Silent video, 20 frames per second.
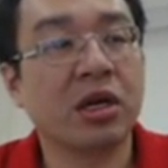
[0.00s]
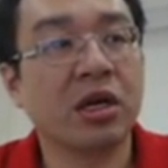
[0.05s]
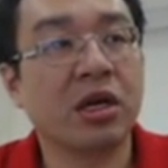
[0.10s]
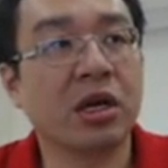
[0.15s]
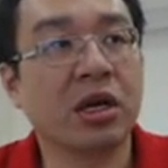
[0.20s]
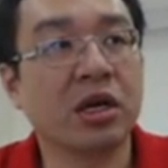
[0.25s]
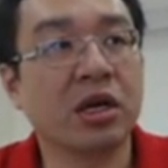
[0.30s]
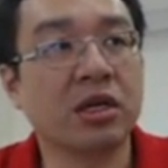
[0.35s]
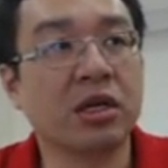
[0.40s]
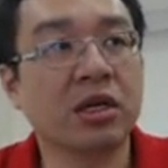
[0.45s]

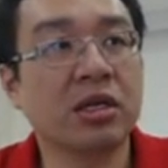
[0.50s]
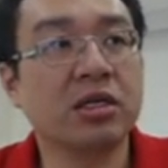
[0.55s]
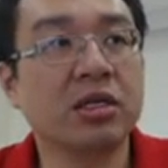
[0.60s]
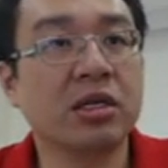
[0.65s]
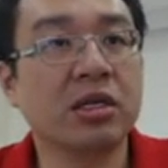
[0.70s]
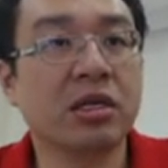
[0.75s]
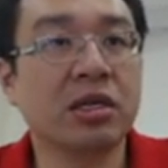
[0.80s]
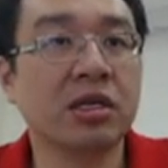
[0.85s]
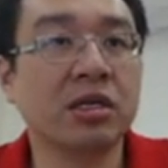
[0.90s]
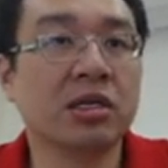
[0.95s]
and this
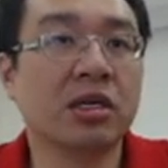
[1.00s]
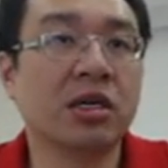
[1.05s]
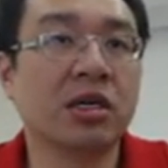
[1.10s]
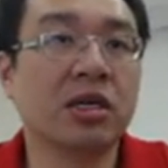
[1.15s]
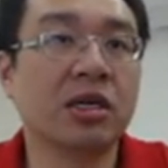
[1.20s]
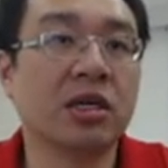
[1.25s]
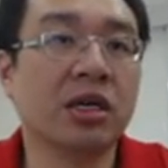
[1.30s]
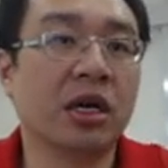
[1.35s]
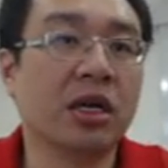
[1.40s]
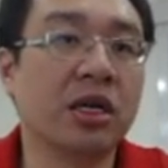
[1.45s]
is
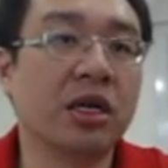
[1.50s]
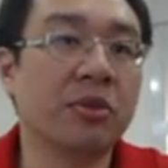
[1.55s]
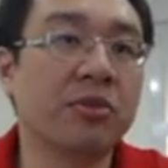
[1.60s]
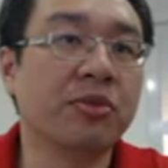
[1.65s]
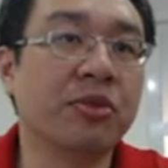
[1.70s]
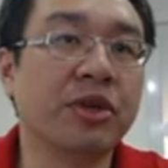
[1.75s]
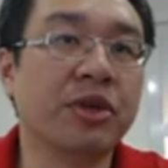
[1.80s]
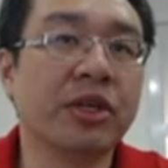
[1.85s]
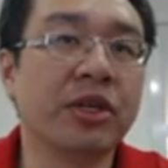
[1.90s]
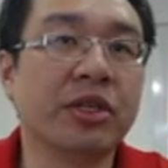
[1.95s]
another
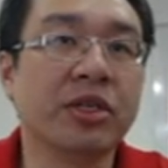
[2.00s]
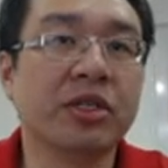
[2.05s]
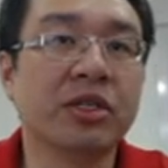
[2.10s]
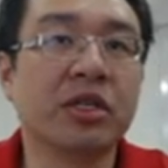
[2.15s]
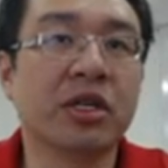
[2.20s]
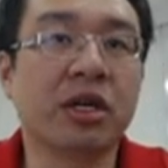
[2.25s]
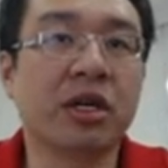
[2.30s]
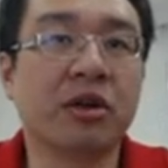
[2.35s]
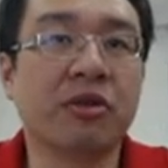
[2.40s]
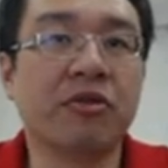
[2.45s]
brilliant
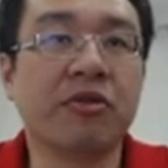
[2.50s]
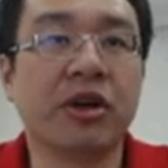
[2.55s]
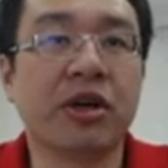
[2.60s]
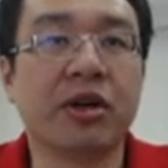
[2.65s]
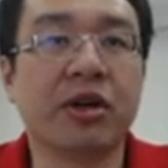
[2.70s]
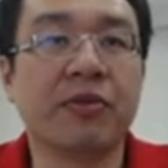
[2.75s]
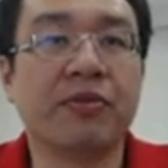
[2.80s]
sacrifice.